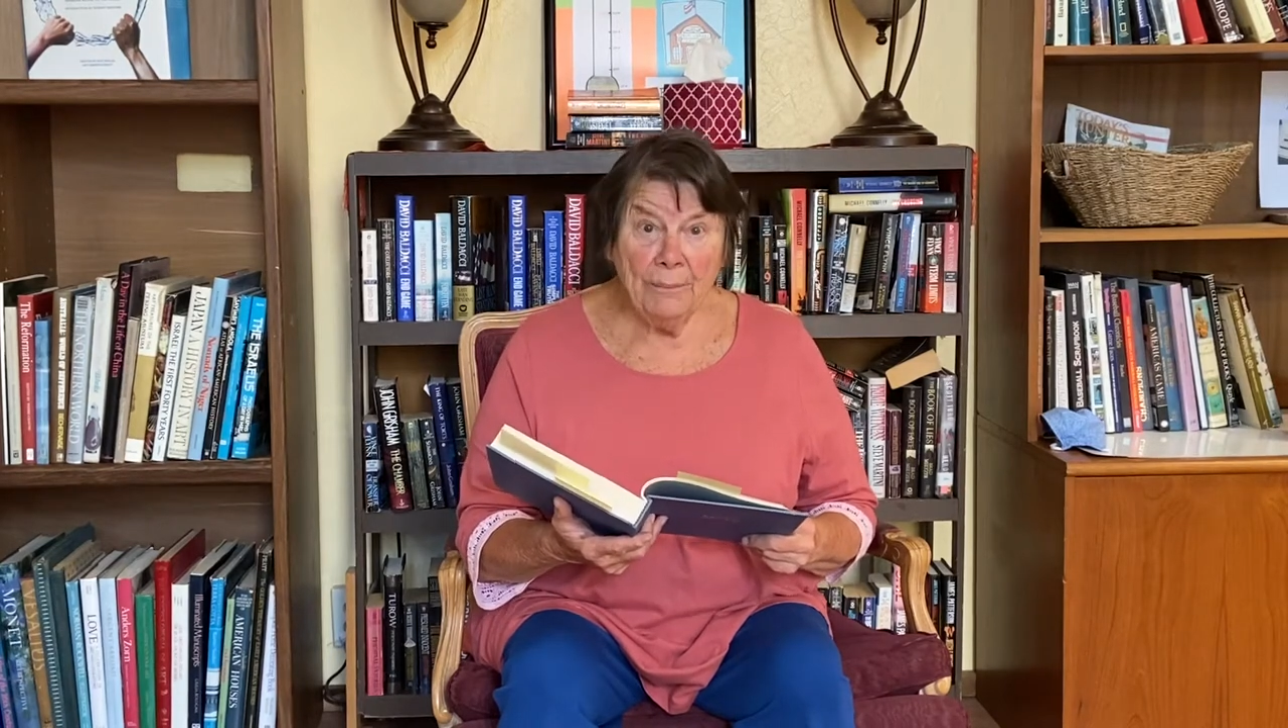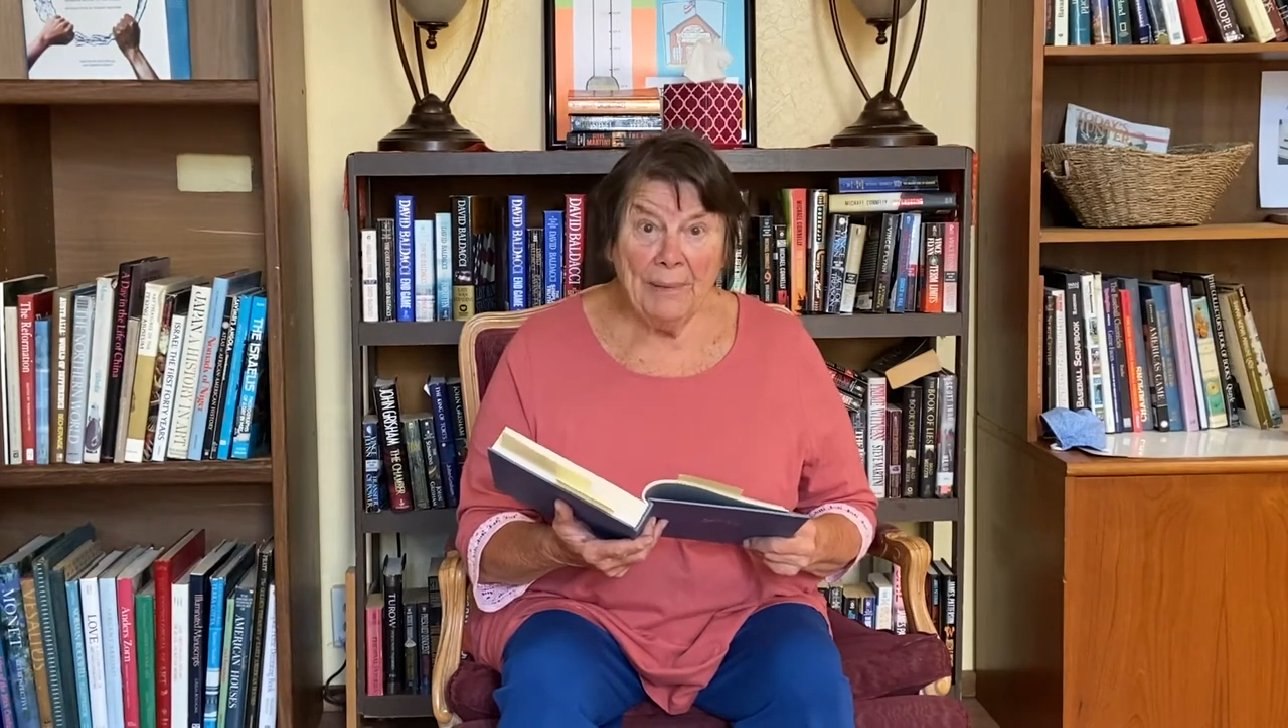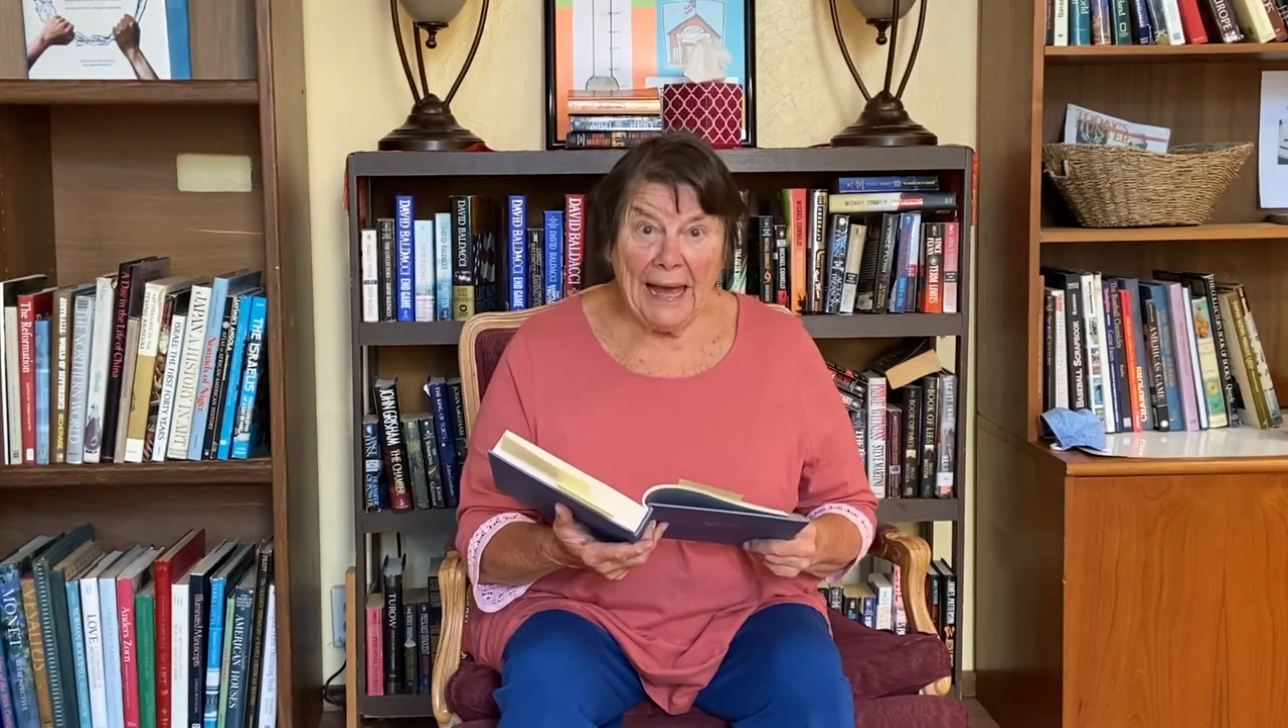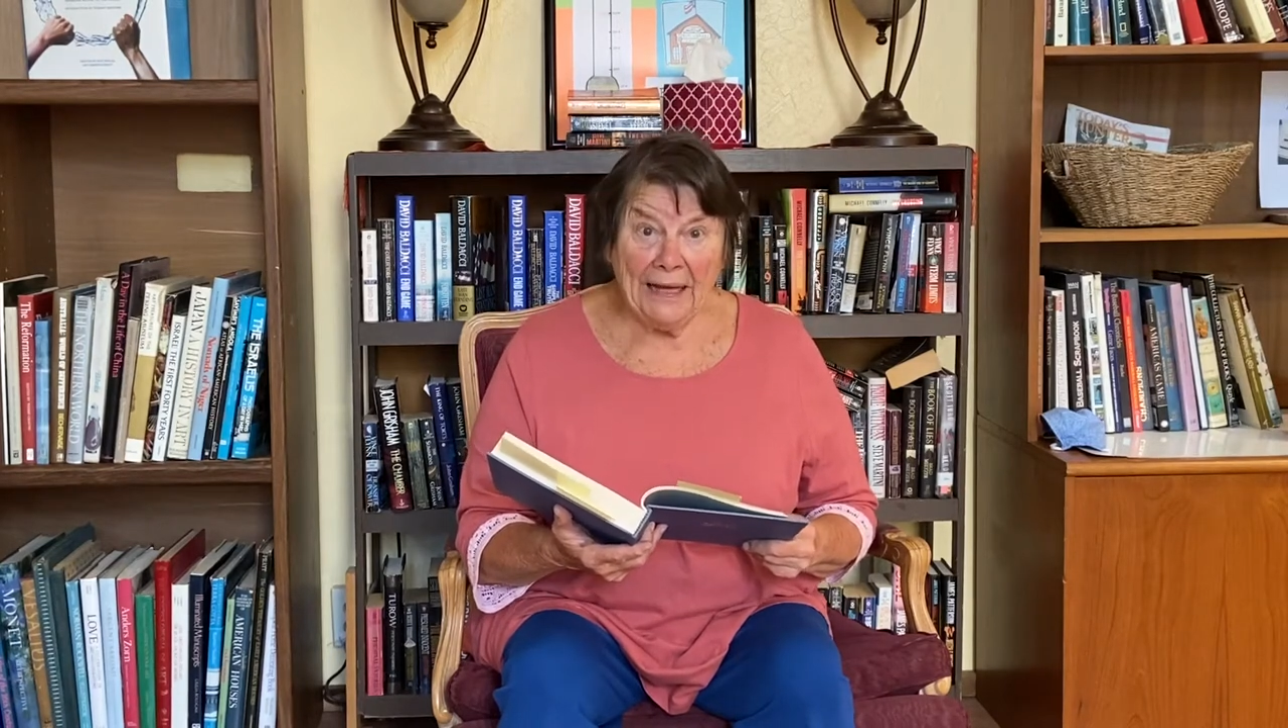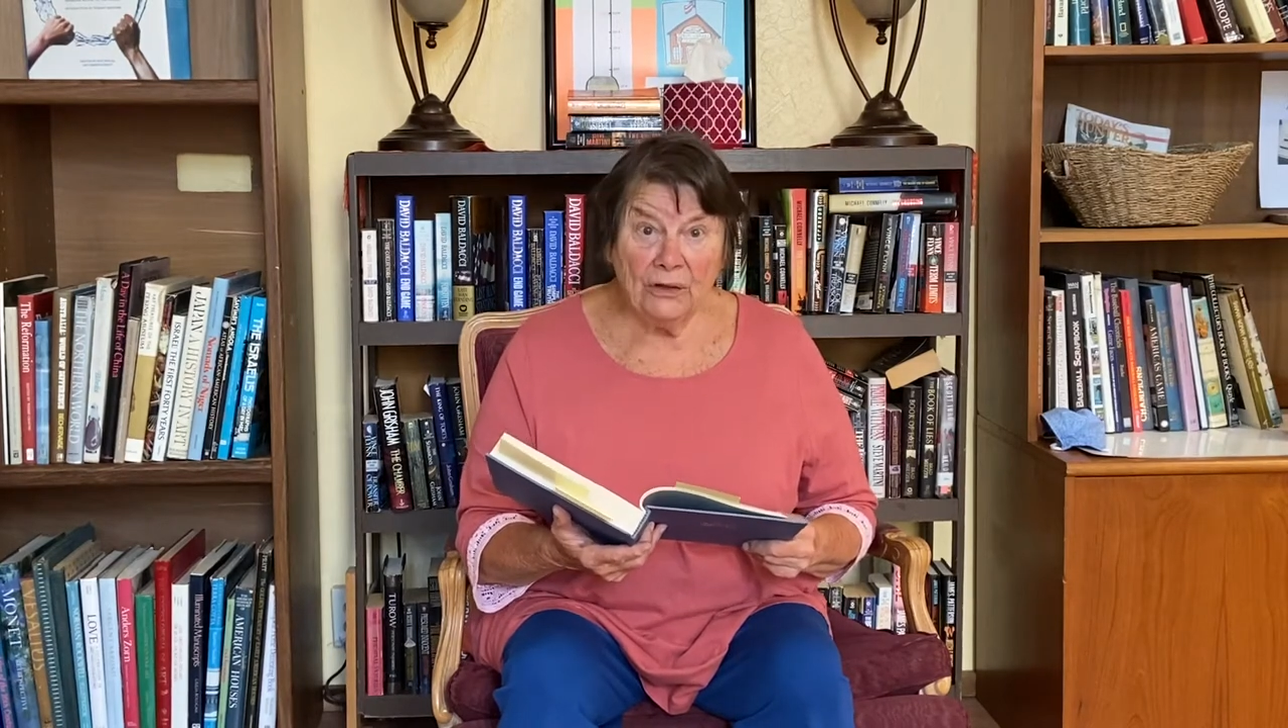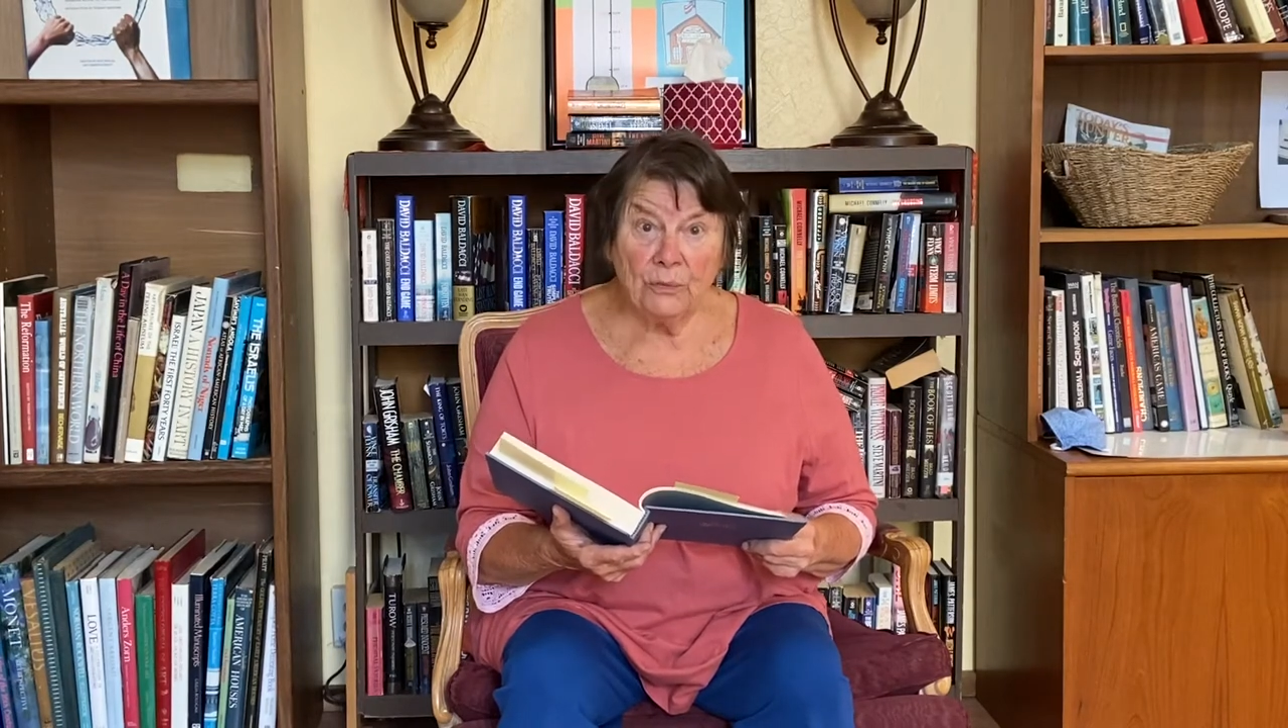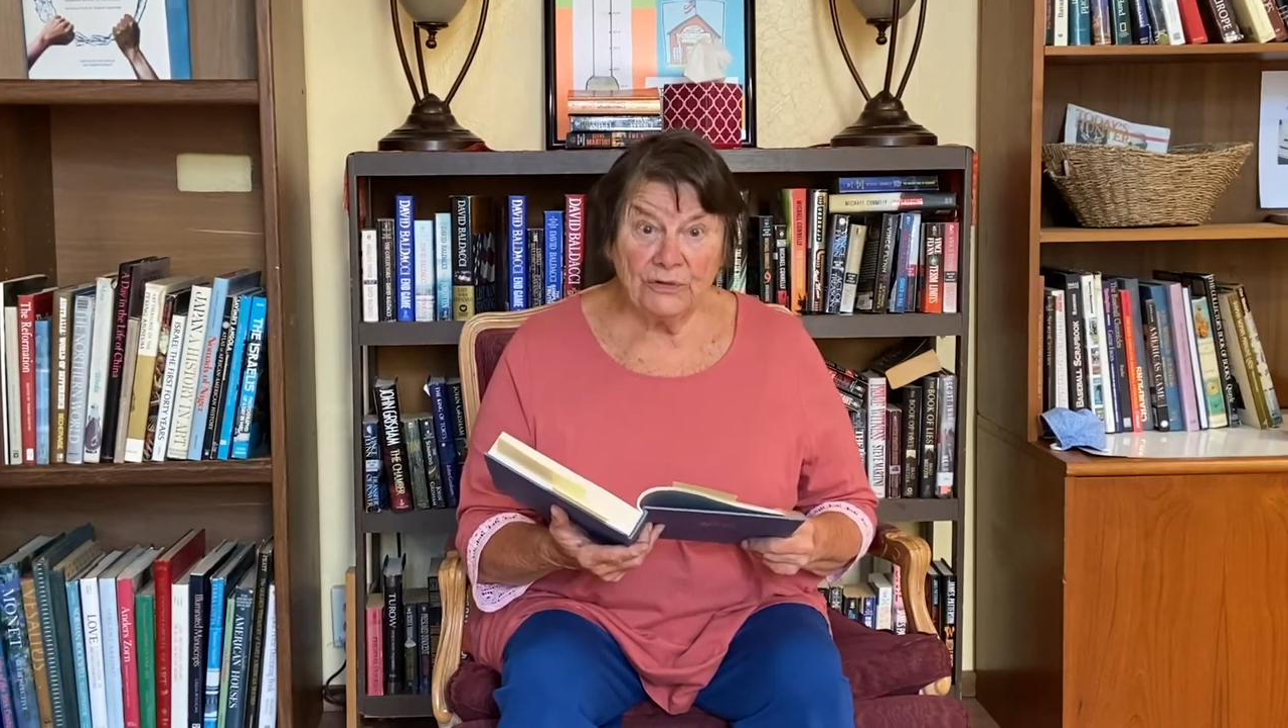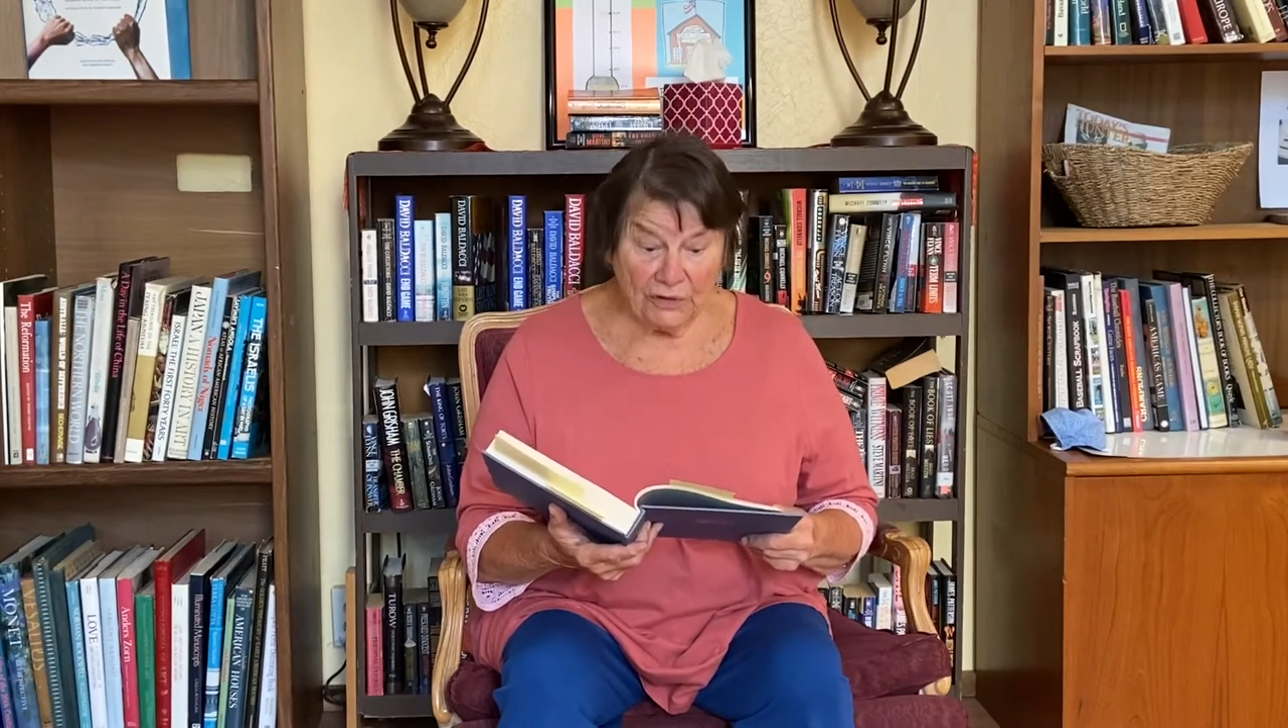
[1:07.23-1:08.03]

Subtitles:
bank was a